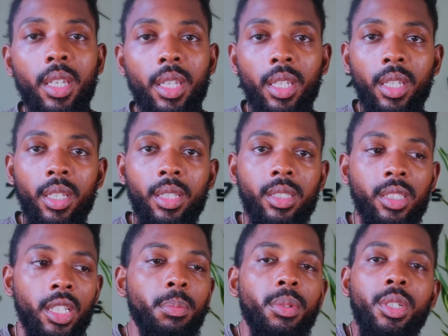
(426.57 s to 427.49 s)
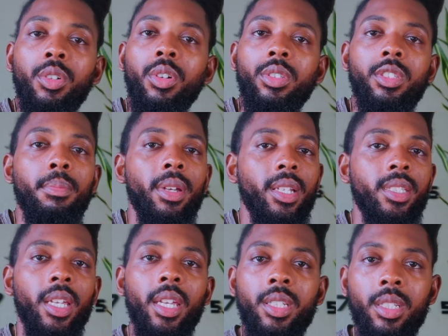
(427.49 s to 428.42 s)
is simply going to
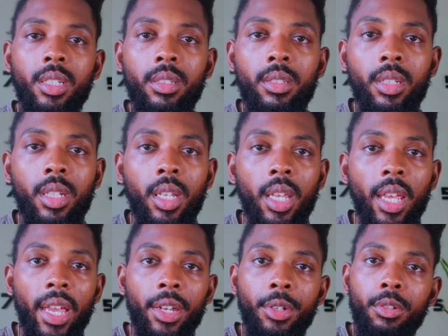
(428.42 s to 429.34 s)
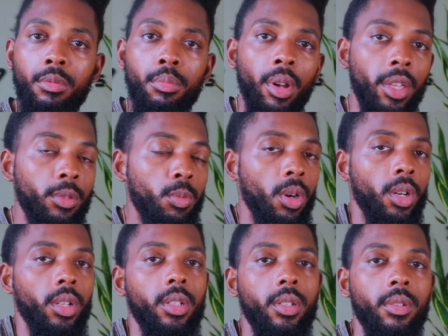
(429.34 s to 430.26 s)
meditation and do breath
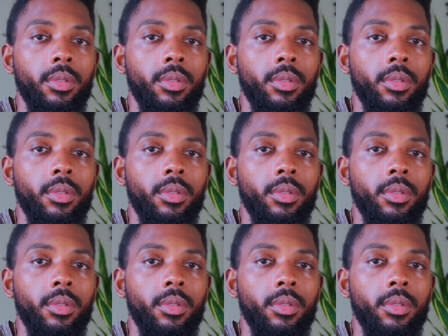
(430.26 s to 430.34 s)
work.